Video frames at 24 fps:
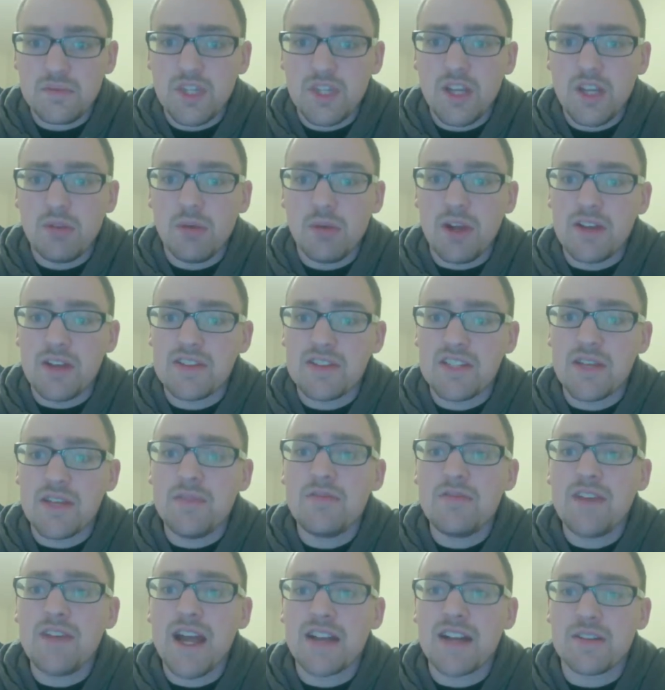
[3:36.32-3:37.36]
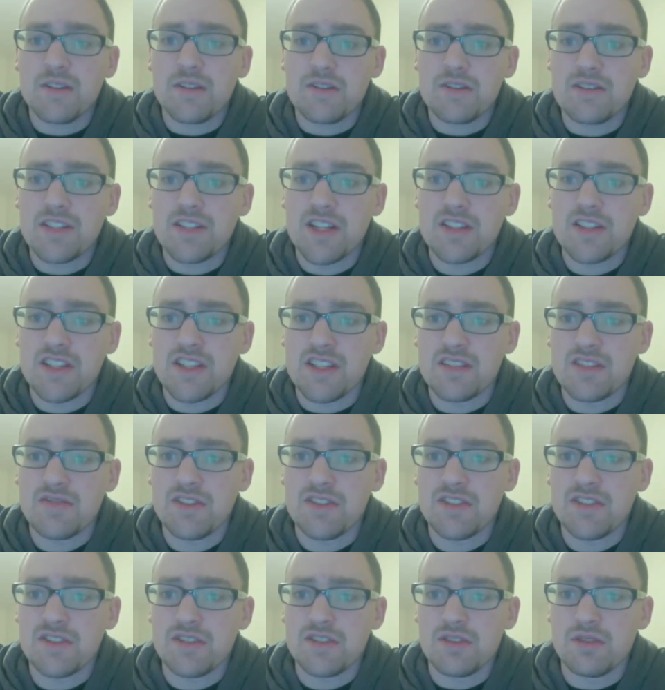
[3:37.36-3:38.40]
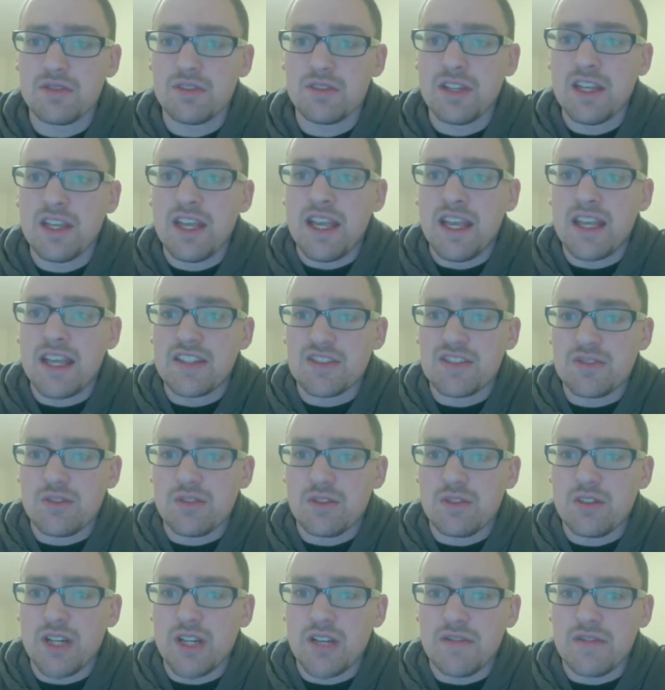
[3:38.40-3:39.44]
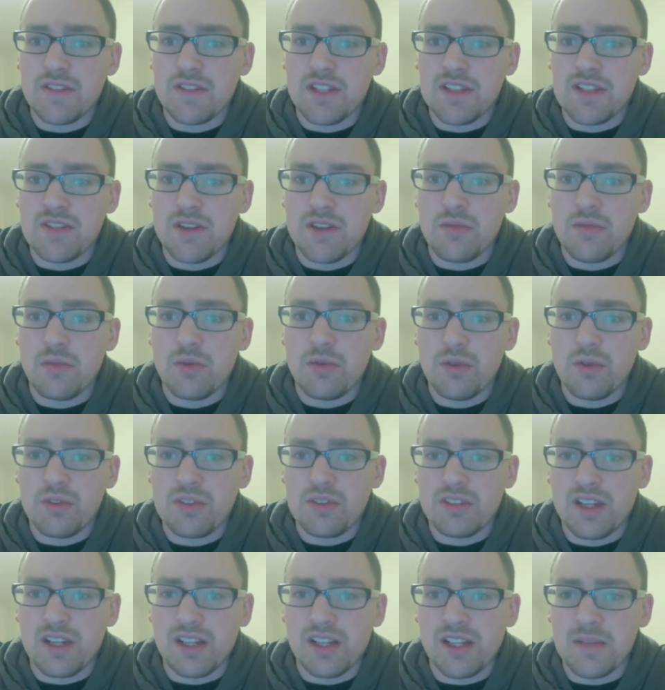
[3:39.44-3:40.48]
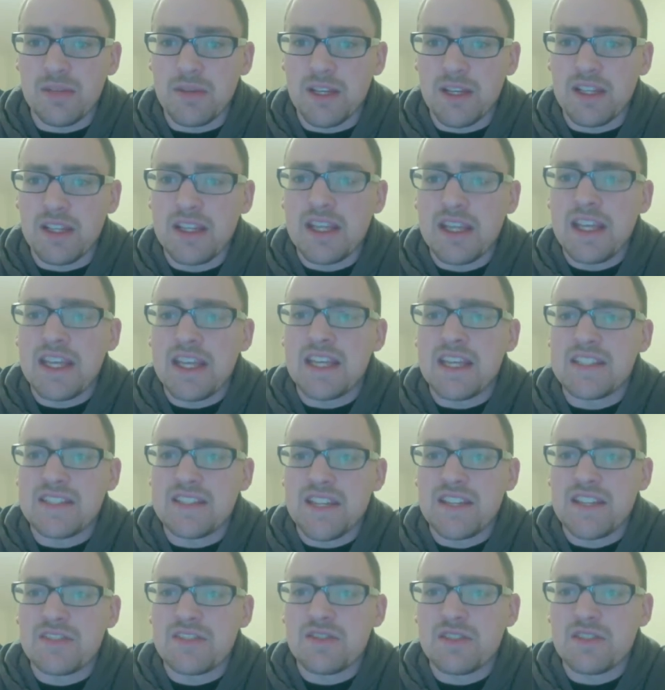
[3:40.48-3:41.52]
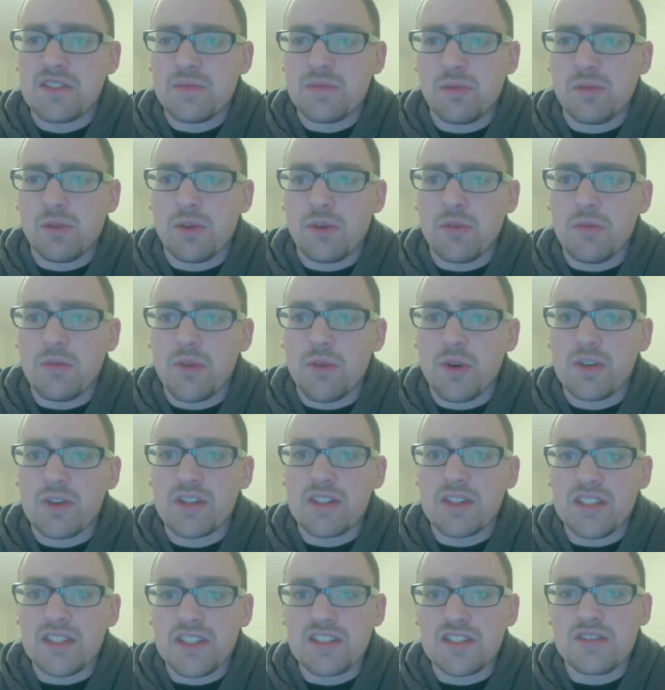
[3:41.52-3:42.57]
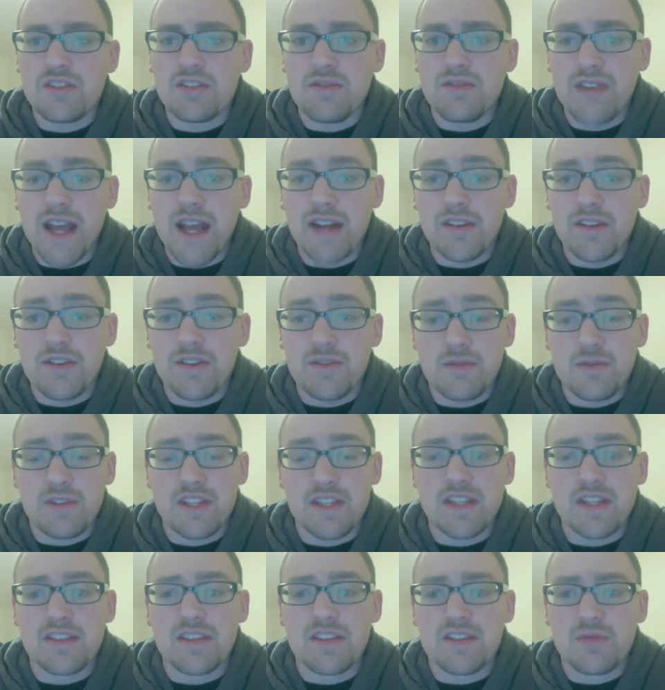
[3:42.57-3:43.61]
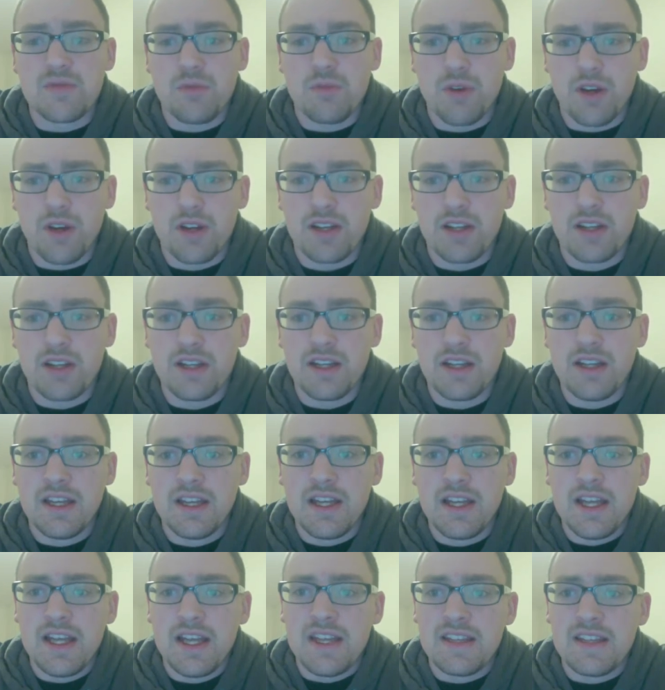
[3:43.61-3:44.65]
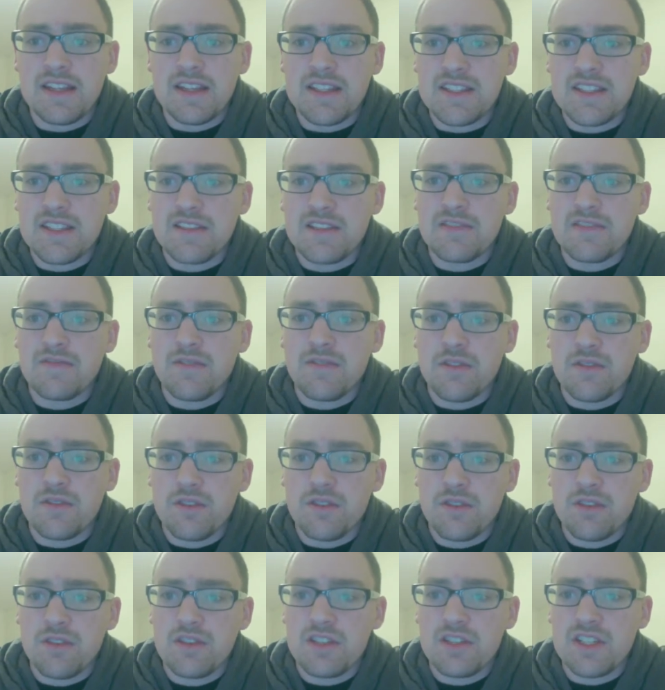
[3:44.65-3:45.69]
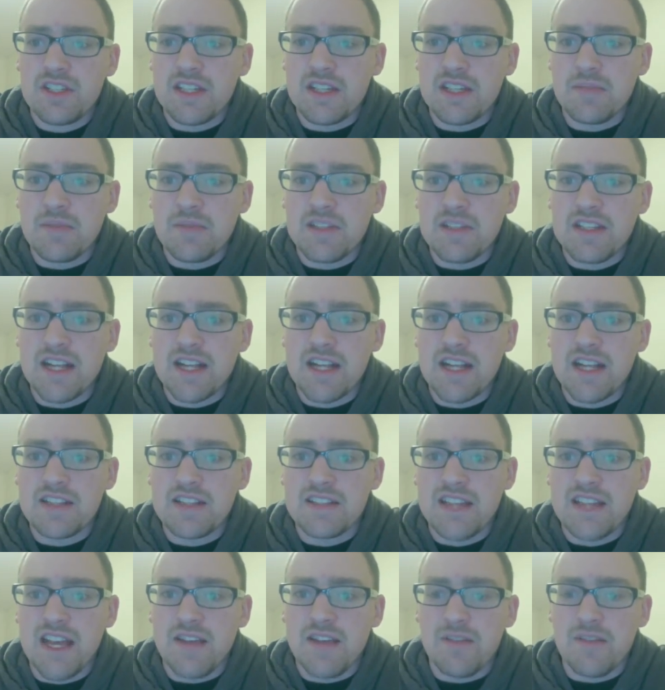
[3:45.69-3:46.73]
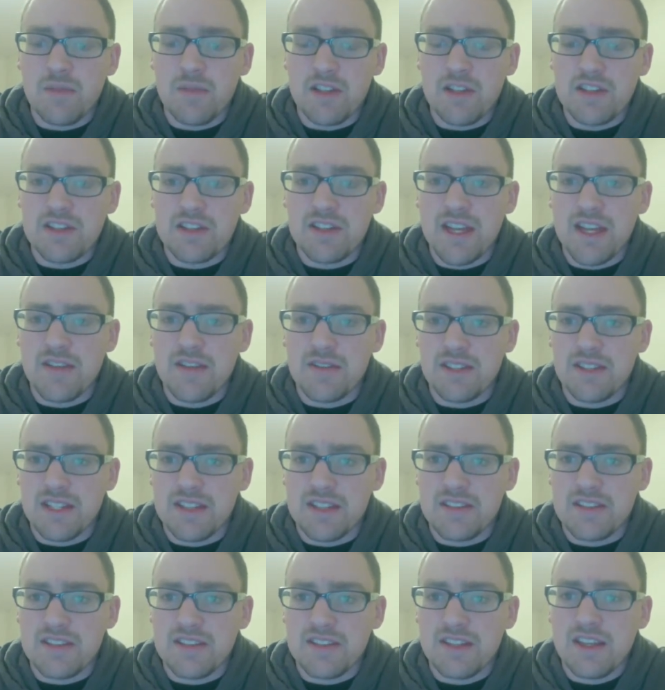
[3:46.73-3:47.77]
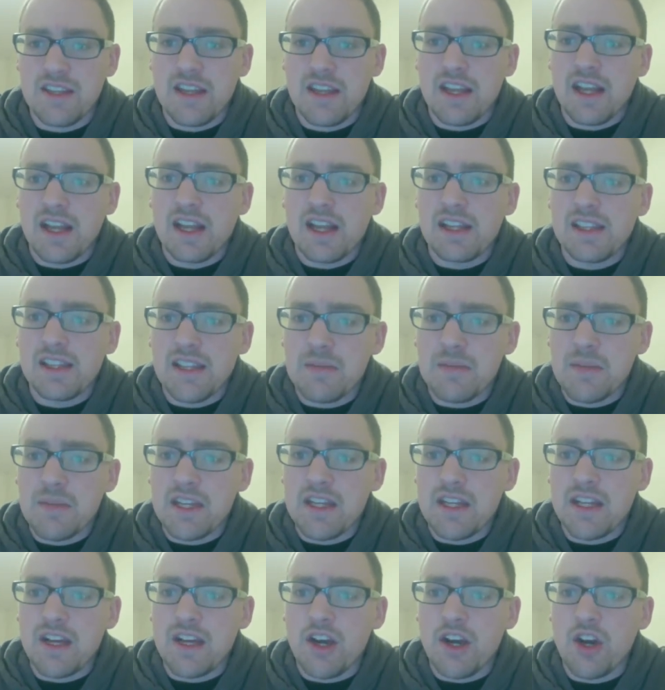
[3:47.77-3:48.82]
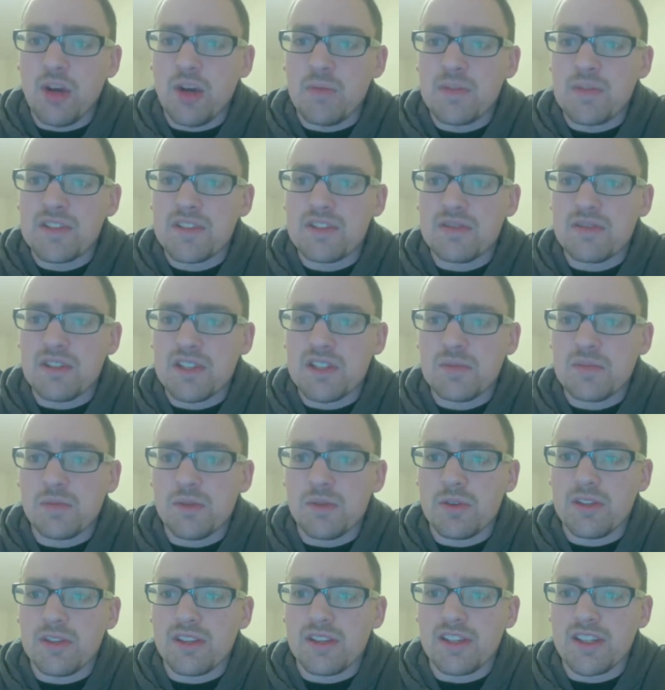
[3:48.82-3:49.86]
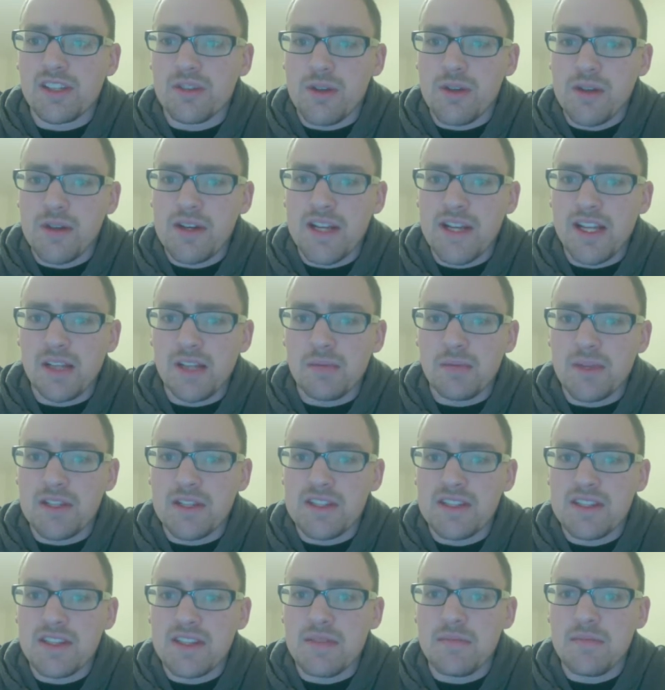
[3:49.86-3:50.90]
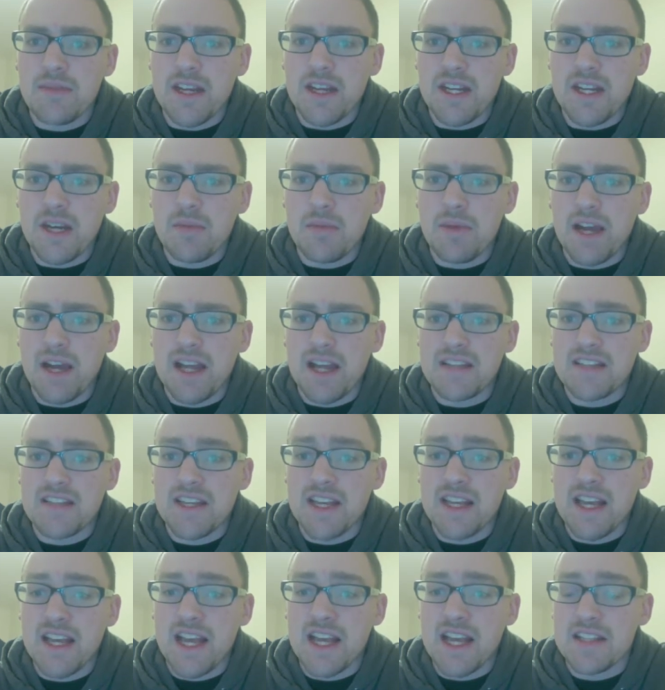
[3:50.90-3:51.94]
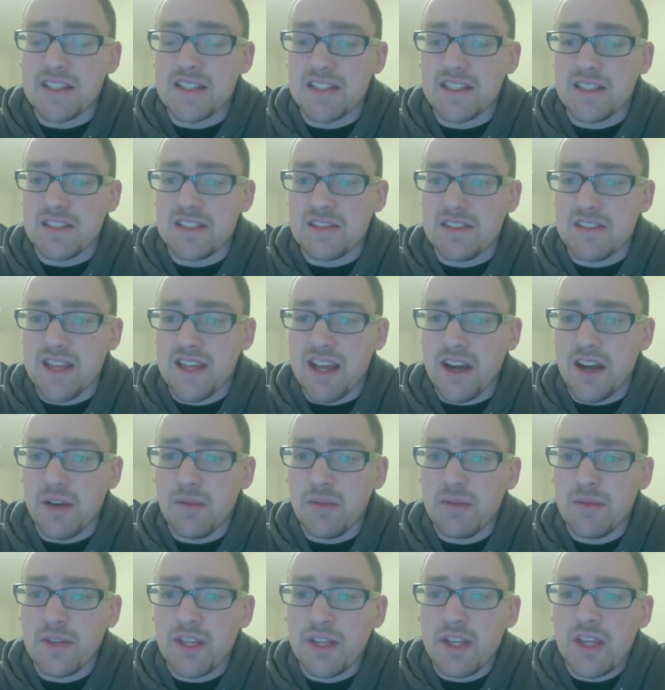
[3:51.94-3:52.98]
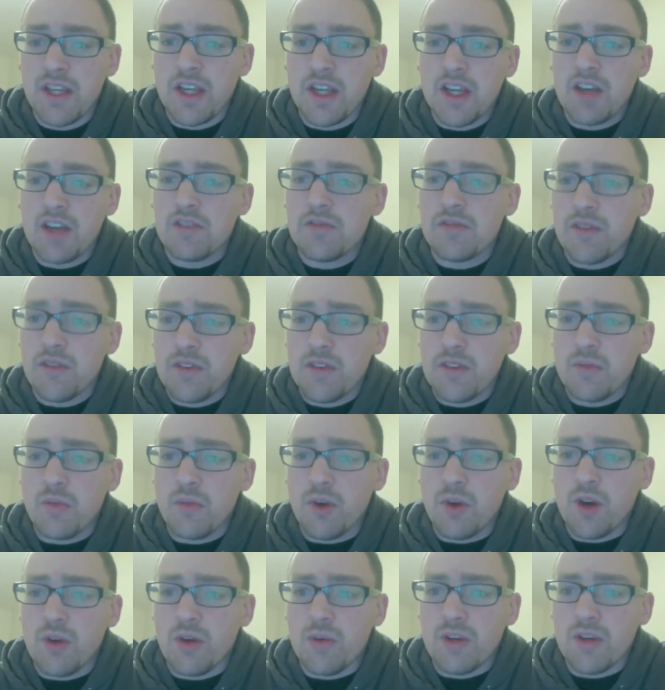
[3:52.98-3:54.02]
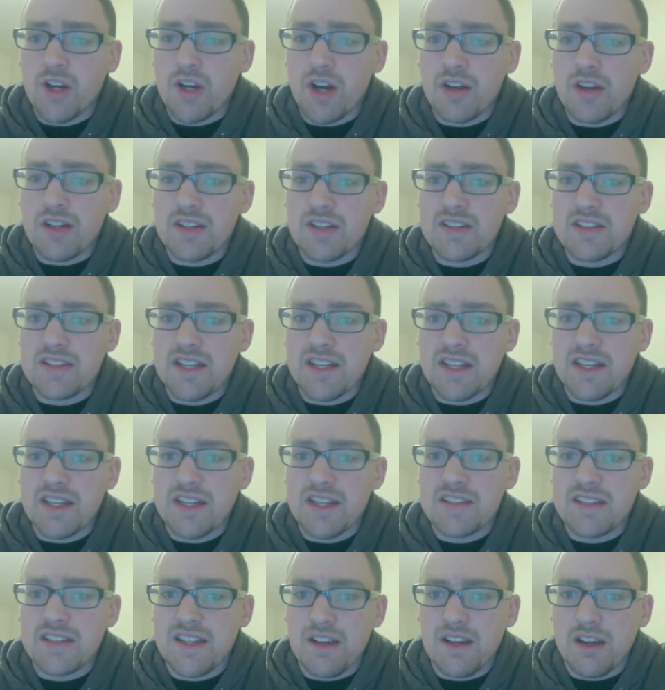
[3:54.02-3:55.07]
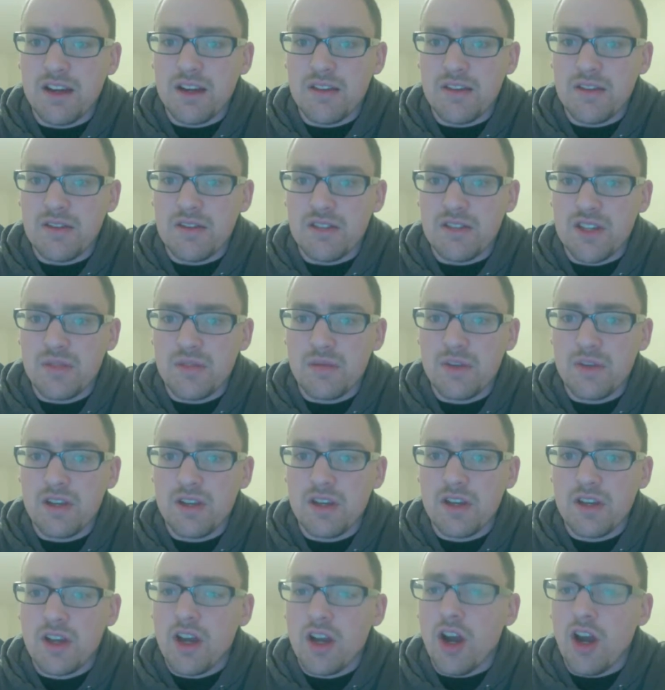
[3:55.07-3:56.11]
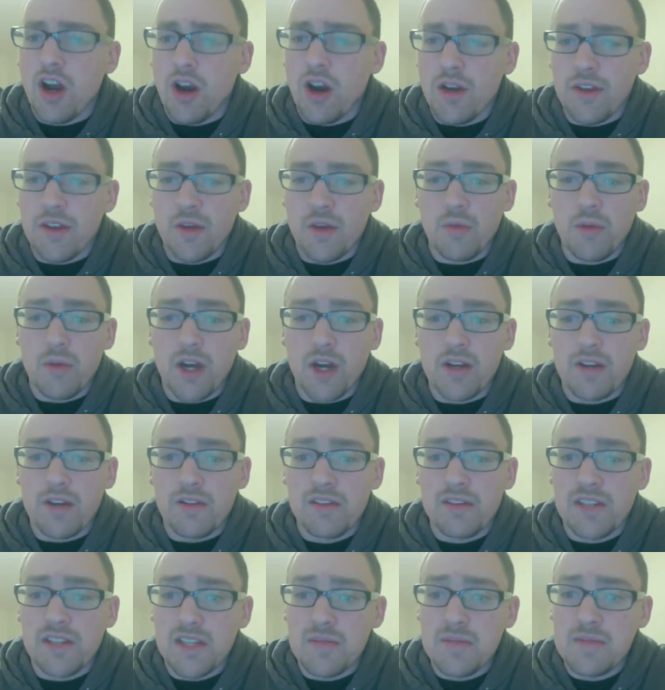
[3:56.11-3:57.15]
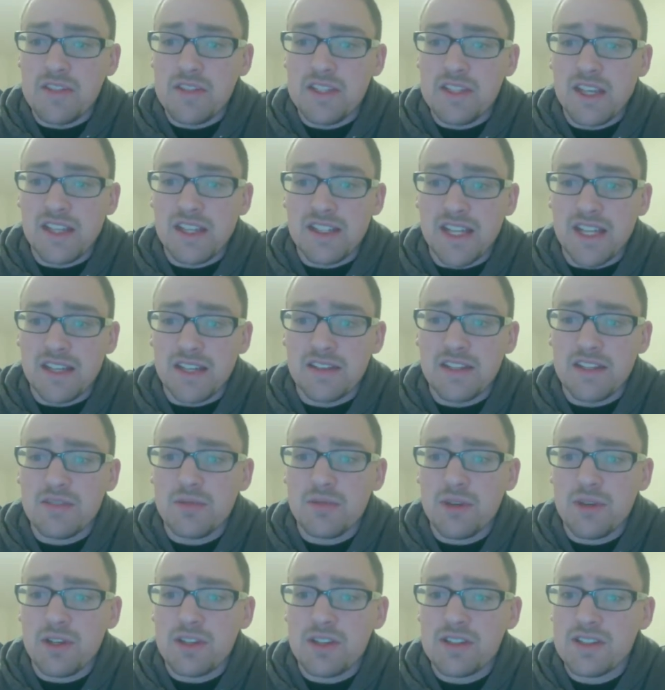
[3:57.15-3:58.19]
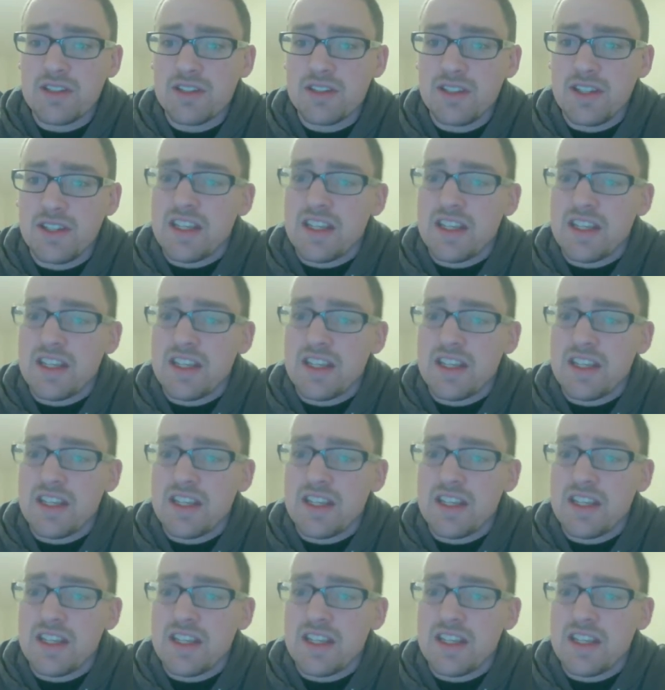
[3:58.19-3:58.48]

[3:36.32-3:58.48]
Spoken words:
While some factors such as physical and historical evidence are important to Clement, he seeks to explore more than these two factors within this work. This is further critique besides the aforementioned evidence. Clement hopes to explore the literary elements that made up Isaiah as it is now. Furthermore, regarding the second Isaiah authorship, are there broader themes that connect these works?